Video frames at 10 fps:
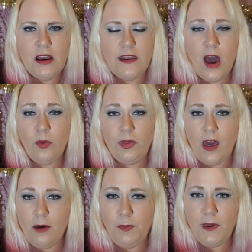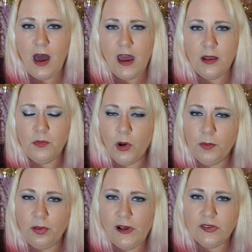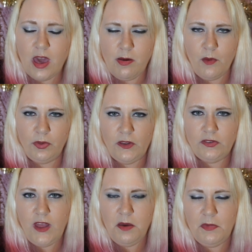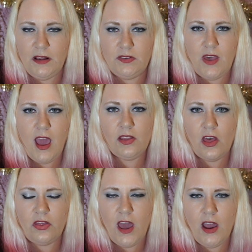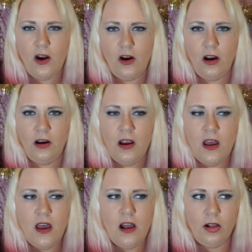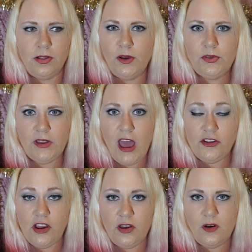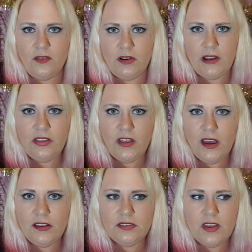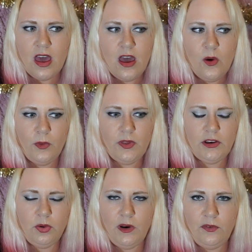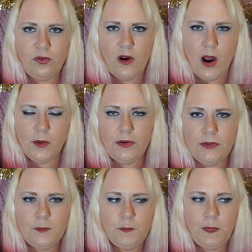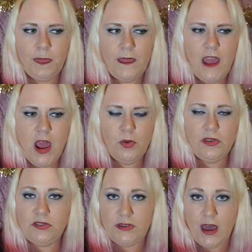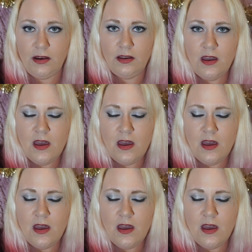Now when the FBI and Boulder Police came out with this statement saying that they are close to catching whoever did this, within 24 hours he was dead.